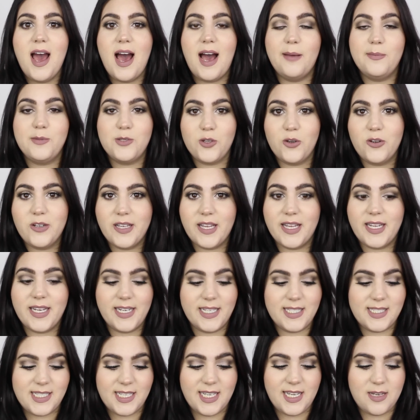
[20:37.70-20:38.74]
I'm so glad that
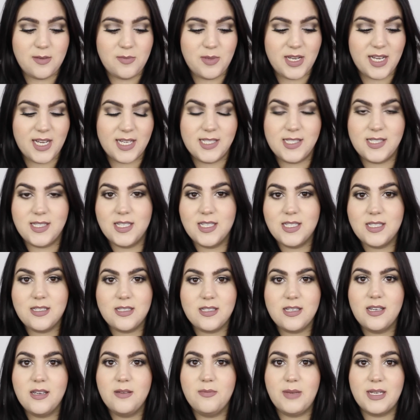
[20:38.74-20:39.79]
I did, because
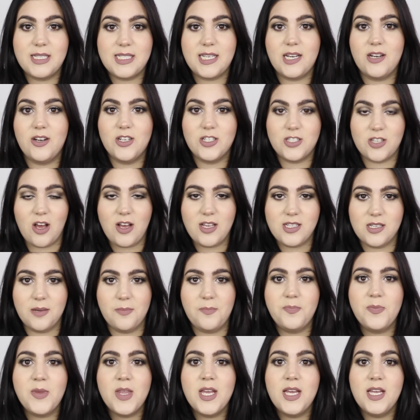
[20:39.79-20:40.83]
this mascara is
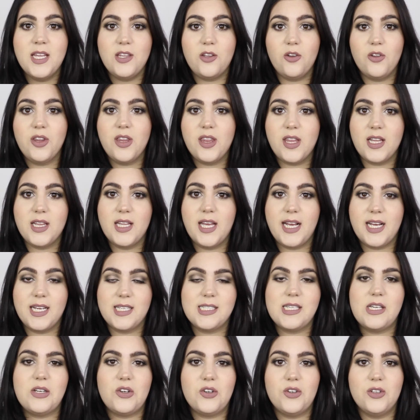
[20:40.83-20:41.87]
awesome. The only thing, like I
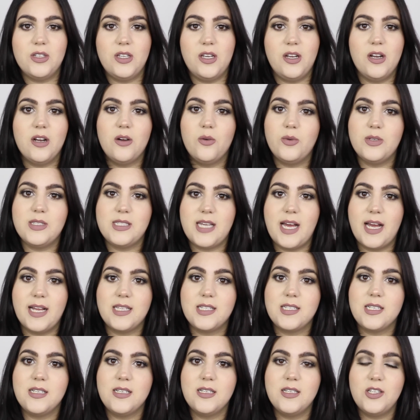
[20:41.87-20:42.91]
said earlier, was
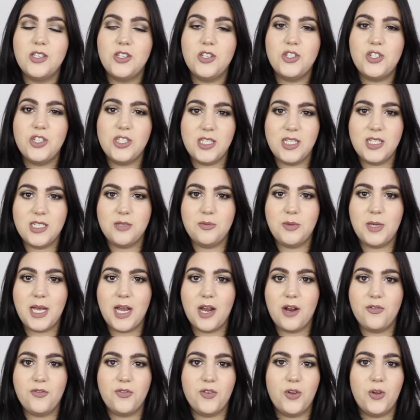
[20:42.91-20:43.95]
that you just need to be
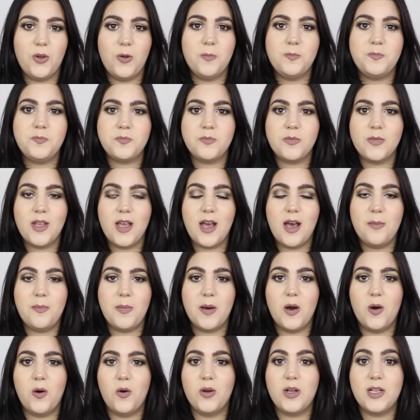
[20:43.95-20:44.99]
careful
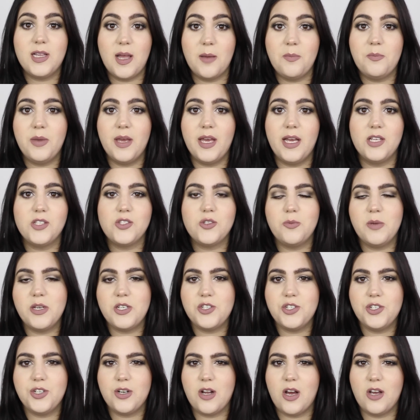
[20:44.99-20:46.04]
about clumping. So make
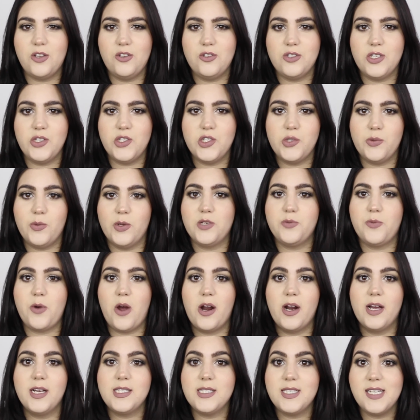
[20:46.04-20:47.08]
sure you're not using too much
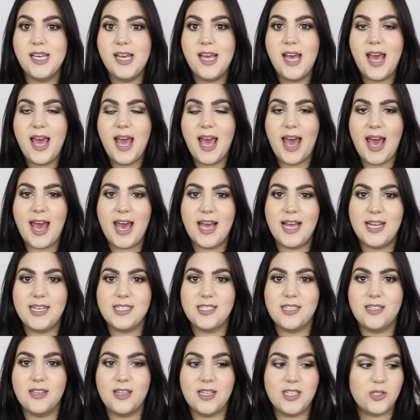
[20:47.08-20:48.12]
product.
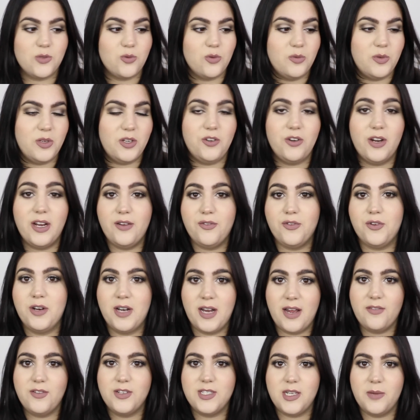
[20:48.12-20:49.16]
And this will be great for
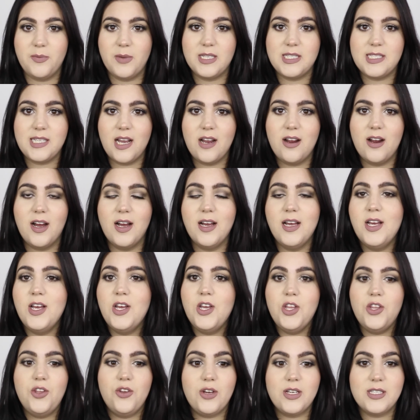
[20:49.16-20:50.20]
an everyday mascara.
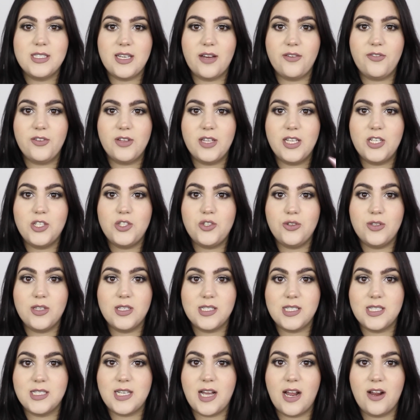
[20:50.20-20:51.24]
You could definitely do
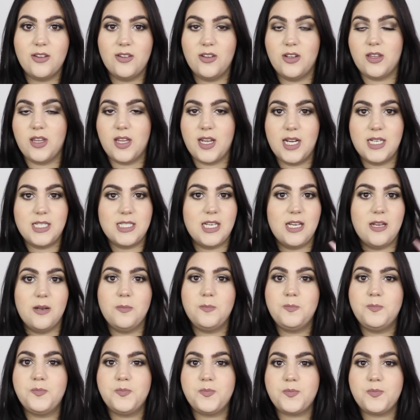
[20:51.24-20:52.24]
this entire look that I did.